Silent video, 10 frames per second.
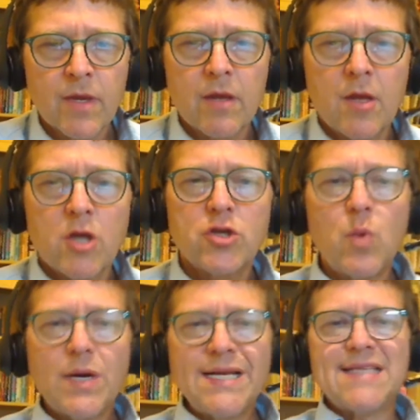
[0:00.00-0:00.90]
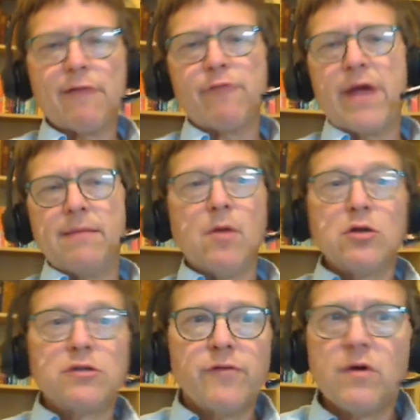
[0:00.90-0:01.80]
So what is that rate?
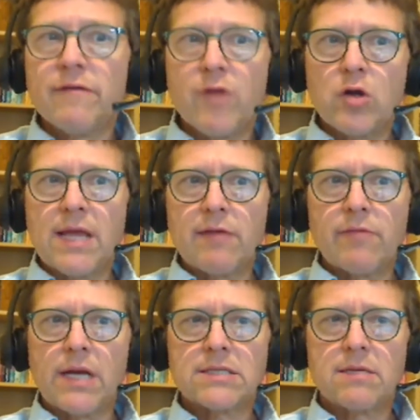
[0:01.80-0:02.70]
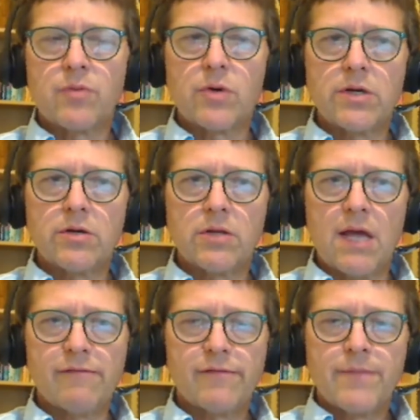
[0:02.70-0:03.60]
Most of you have heard that rate at some point in your
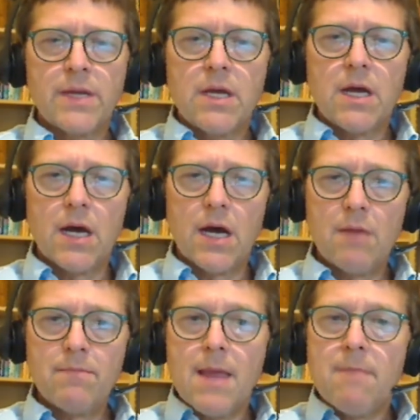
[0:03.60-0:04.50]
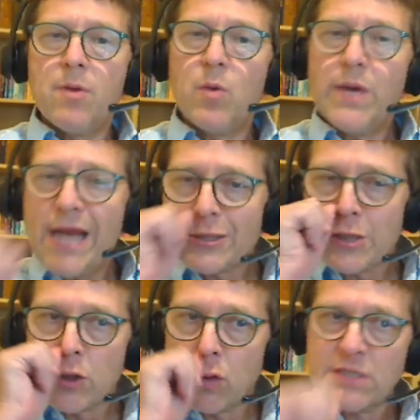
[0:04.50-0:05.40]
life. But we can actually
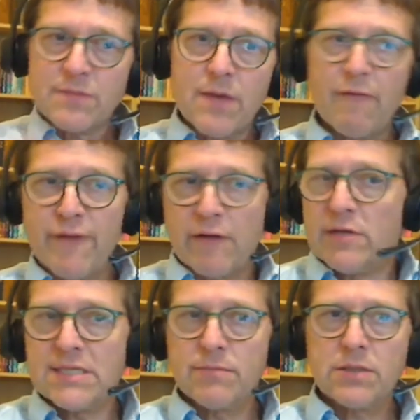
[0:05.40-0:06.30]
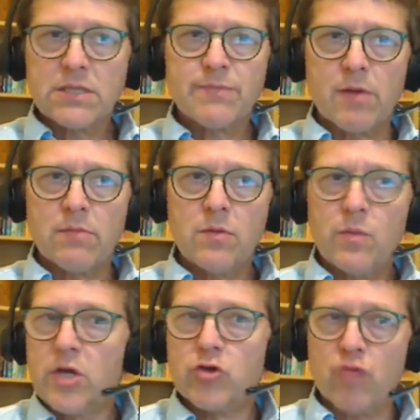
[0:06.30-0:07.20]
do a very simple experiment.
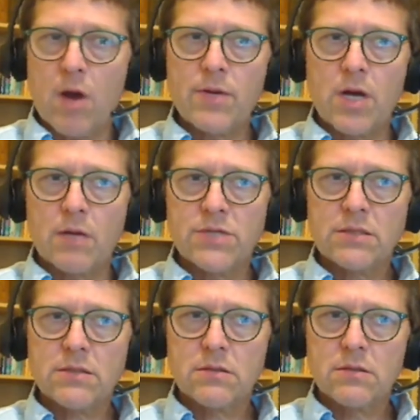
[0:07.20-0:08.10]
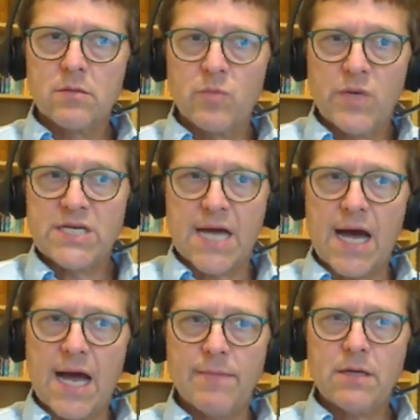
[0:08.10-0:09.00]
We can drop an object, we can
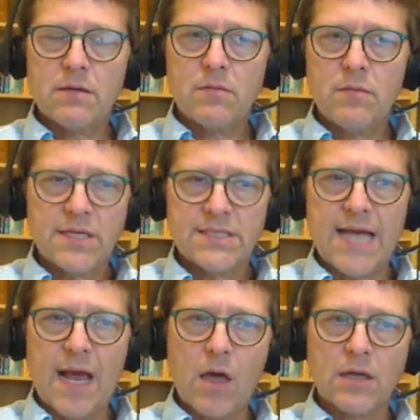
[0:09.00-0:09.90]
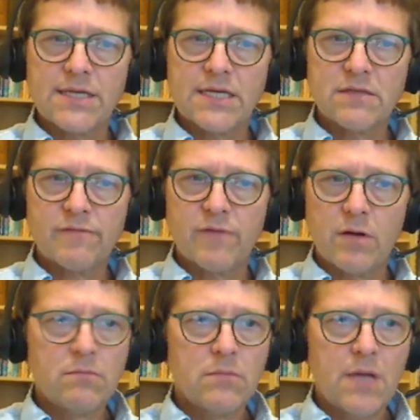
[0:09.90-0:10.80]
time it, we can see how long it takes to
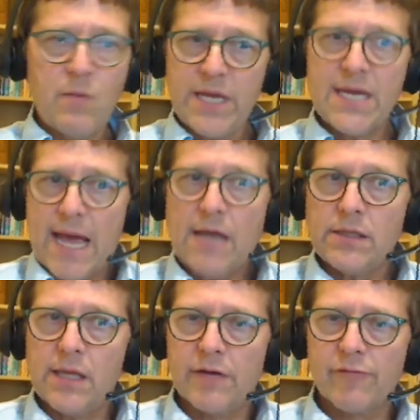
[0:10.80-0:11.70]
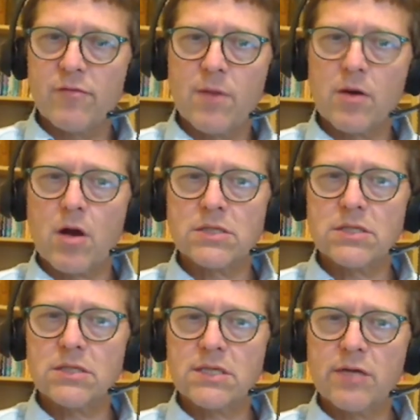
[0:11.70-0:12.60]
fall, and we can calculate it from our
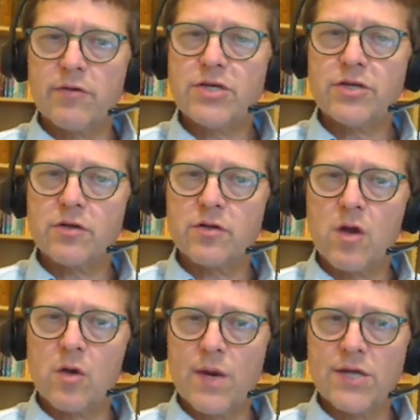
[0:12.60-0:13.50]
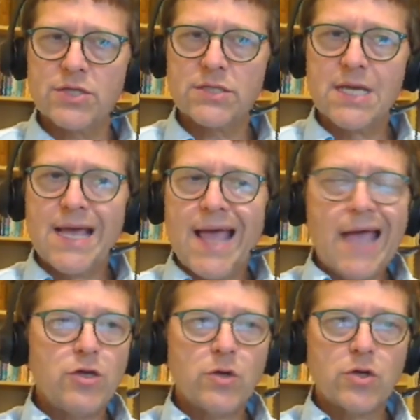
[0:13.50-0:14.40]
constant acceleration equations.
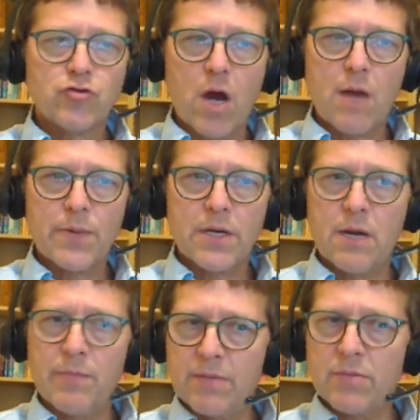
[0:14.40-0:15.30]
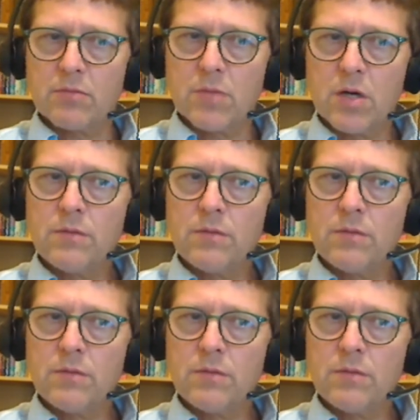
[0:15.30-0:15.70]
And you can drop a ping pong ball,